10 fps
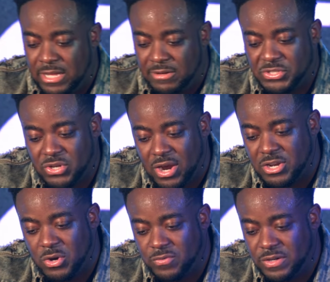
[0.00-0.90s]
of
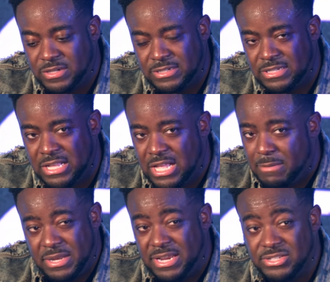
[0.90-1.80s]
starting over.
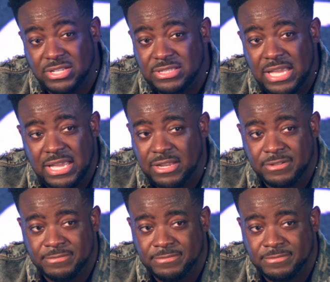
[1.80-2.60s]
But here's the thing.